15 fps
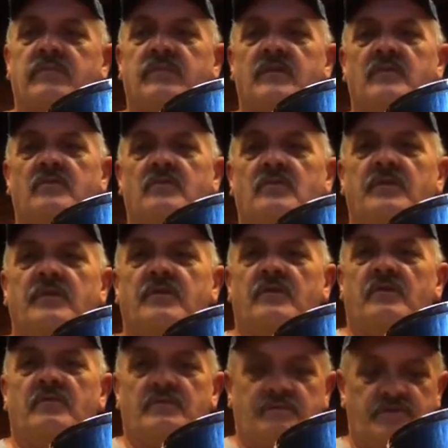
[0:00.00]
Yo there,
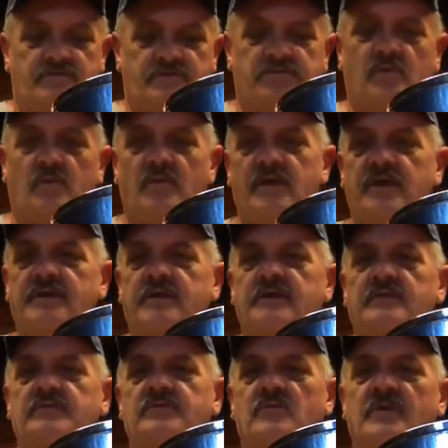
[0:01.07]
all. This is Dwayne
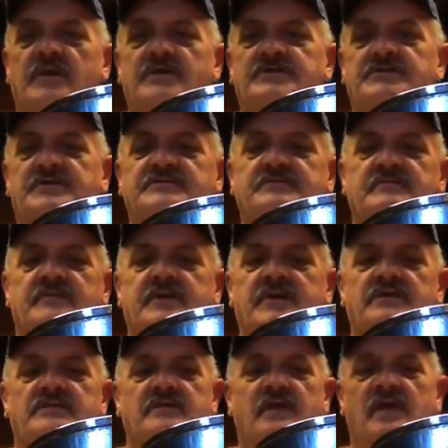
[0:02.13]
there, Dwayne's Custom
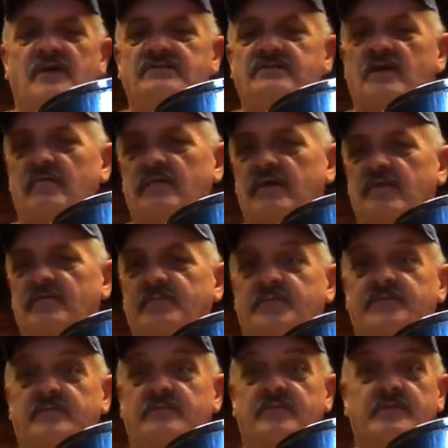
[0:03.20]
Baits. How's all my
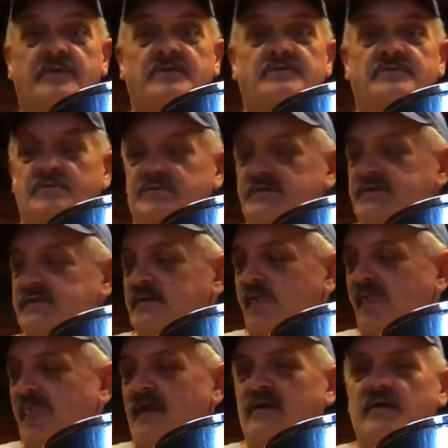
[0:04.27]
fishing friends doing today?
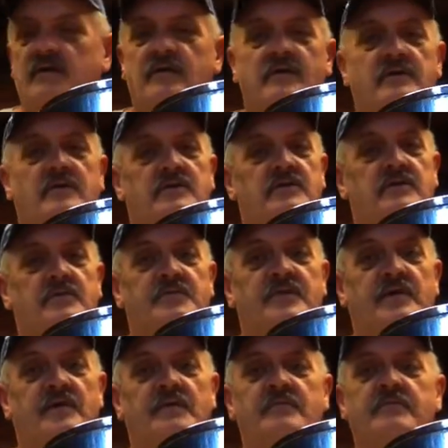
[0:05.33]
Good, we
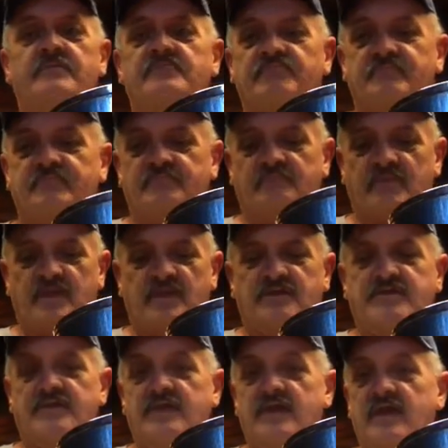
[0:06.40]
hope.
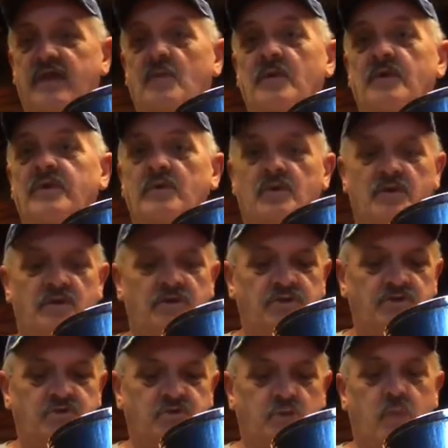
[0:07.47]
Today we're
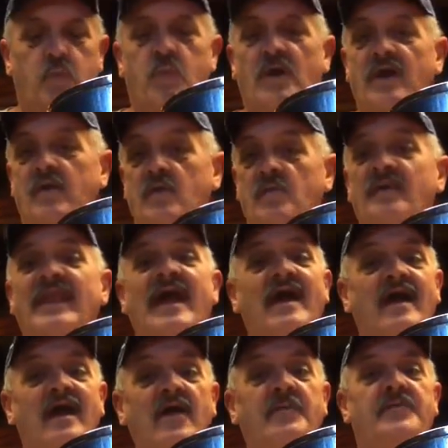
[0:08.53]
doing
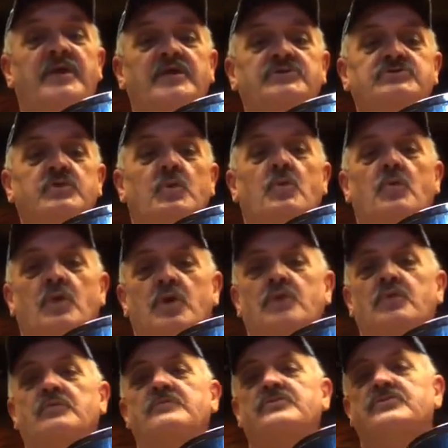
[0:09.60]
12.5-inch
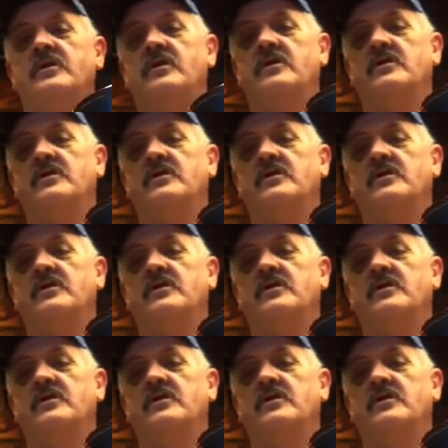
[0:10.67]
worms.